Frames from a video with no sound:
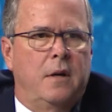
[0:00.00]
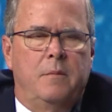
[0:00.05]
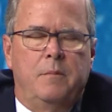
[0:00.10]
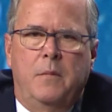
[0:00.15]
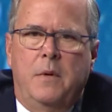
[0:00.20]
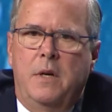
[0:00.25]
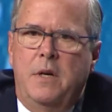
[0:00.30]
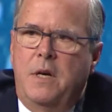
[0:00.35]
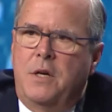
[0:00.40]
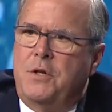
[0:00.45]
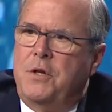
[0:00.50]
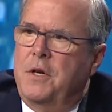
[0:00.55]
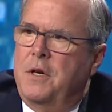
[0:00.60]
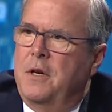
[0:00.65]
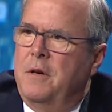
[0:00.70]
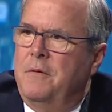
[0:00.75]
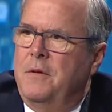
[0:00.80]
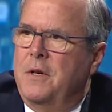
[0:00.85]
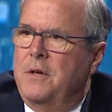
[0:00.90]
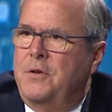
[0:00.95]

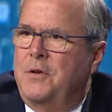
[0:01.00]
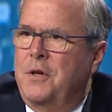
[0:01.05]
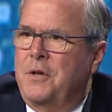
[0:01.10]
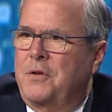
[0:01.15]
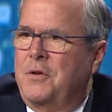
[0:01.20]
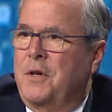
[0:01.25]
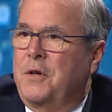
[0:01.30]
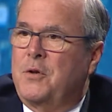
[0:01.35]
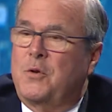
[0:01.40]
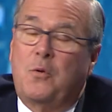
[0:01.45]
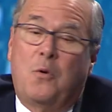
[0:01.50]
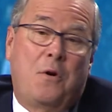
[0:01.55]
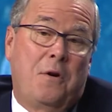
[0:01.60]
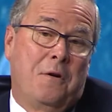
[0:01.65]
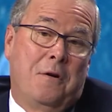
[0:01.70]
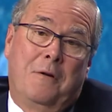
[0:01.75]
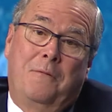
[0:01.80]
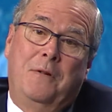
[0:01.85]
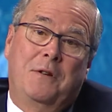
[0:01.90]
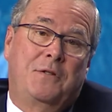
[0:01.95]
initiative is just
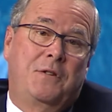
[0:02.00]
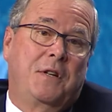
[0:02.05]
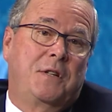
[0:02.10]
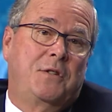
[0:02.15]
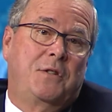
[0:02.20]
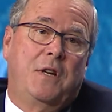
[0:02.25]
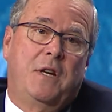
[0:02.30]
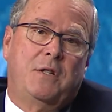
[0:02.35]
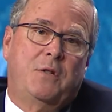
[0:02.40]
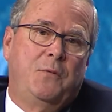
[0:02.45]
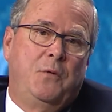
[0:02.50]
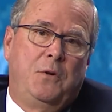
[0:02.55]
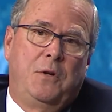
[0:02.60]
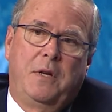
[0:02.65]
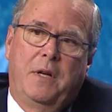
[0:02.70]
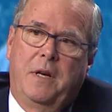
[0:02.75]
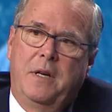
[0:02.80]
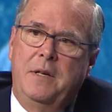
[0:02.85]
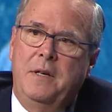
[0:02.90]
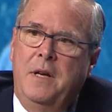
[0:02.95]
extraordinary. If it's
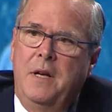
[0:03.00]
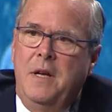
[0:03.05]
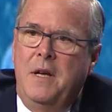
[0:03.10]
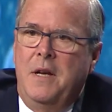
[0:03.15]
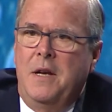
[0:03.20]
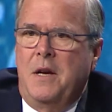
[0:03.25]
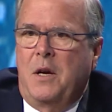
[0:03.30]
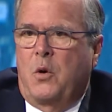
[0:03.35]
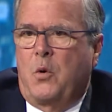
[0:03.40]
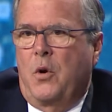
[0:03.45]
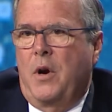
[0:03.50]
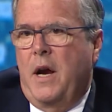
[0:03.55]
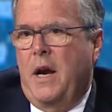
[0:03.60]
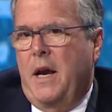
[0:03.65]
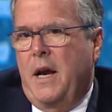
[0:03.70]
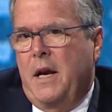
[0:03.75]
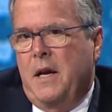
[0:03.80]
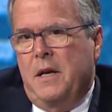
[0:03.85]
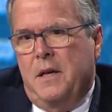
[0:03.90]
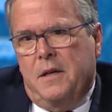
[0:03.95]
successful in
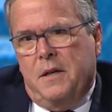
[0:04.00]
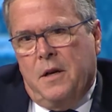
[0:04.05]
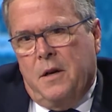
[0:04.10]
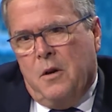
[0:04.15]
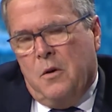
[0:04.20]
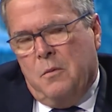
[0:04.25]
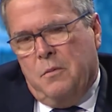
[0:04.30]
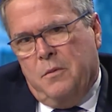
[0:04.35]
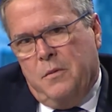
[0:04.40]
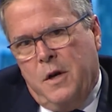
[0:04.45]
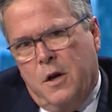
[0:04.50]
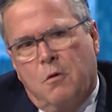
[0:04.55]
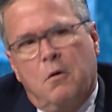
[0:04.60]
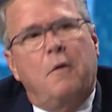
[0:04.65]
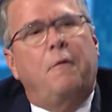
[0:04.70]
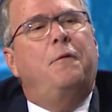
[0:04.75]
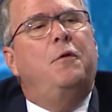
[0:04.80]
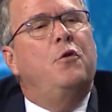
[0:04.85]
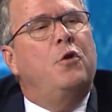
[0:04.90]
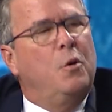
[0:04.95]
creating,
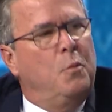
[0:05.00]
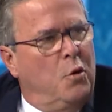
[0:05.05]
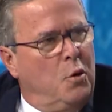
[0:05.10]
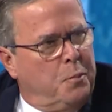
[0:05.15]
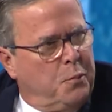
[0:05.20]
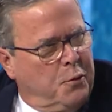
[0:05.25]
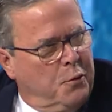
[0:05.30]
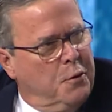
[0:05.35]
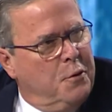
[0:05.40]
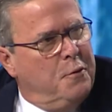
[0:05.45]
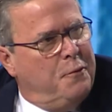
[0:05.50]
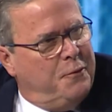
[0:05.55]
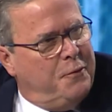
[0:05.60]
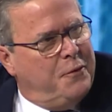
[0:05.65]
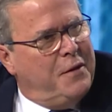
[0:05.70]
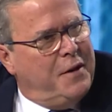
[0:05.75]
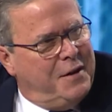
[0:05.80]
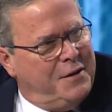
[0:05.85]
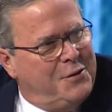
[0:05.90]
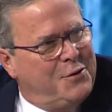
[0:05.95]
irrefutable proof
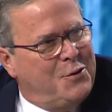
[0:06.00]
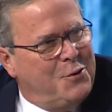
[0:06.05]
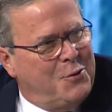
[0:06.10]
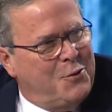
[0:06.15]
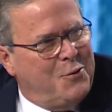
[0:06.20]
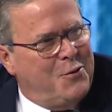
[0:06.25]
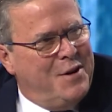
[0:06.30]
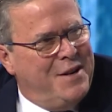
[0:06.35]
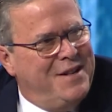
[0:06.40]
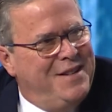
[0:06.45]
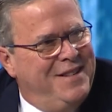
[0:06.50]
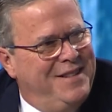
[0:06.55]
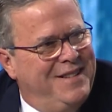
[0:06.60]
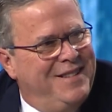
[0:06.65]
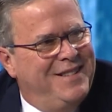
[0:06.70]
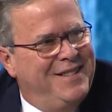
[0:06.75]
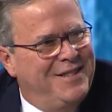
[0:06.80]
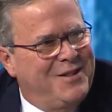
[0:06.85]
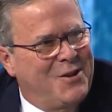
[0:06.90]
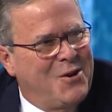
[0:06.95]
that children
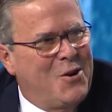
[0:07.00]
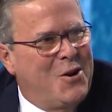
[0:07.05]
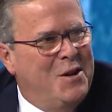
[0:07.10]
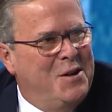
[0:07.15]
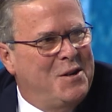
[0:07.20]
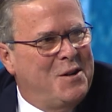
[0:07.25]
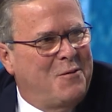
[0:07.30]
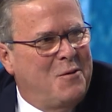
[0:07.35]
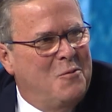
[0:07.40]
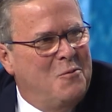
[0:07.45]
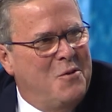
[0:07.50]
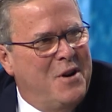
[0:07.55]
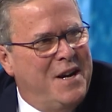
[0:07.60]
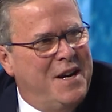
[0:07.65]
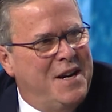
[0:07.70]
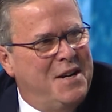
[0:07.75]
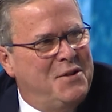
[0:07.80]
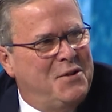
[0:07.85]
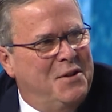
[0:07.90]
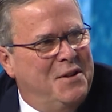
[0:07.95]
learn in different
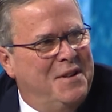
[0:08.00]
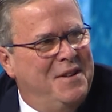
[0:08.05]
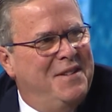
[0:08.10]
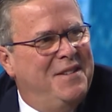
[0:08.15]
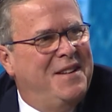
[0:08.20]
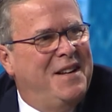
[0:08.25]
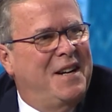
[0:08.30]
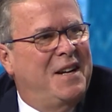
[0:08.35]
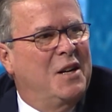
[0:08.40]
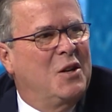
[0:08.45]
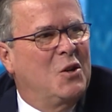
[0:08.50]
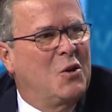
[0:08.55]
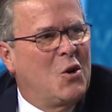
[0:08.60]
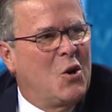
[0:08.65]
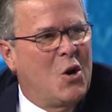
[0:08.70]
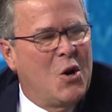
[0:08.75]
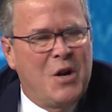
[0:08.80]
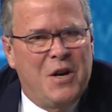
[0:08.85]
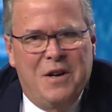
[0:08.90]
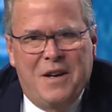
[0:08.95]
ways and they can
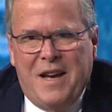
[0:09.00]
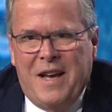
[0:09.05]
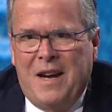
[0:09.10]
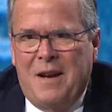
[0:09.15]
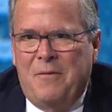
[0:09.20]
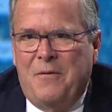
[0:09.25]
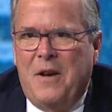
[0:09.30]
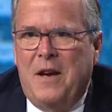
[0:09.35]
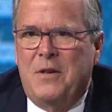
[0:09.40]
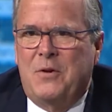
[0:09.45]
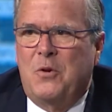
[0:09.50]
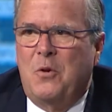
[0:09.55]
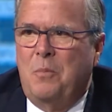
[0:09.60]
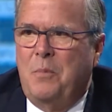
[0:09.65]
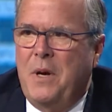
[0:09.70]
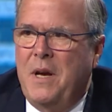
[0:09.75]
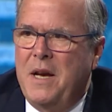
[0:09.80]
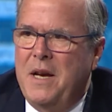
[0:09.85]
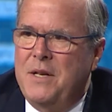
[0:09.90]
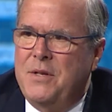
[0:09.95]
learn at a faster
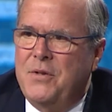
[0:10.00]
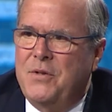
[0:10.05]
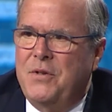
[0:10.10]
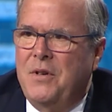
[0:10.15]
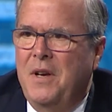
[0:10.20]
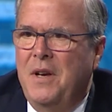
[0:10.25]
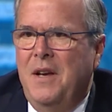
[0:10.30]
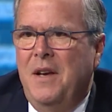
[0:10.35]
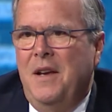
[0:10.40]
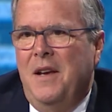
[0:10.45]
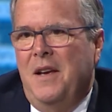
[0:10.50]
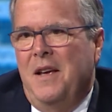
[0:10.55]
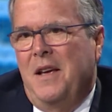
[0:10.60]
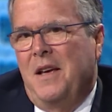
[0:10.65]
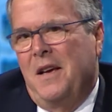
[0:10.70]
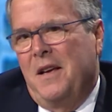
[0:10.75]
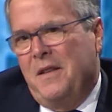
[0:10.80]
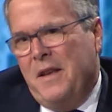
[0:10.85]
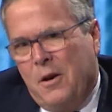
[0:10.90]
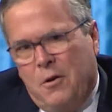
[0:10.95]
pace,
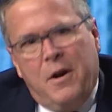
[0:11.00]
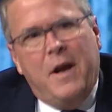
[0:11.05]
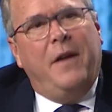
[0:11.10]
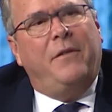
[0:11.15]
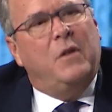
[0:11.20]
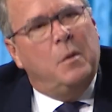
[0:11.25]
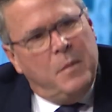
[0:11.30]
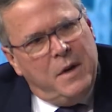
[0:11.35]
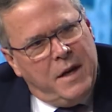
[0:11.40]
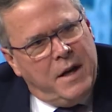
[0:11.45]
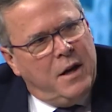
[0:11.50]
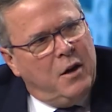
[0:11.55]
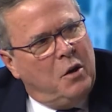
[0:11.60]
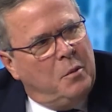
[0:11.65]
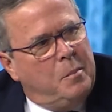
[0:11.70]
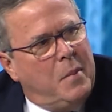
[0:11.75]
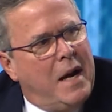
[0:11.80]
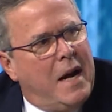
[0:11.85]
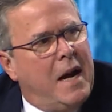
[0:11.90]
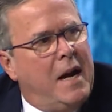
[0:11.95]
they don't have to be
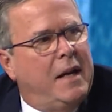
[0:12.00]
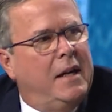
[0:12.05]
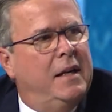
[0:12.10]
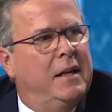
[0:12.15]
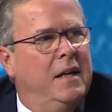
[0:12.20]
held back,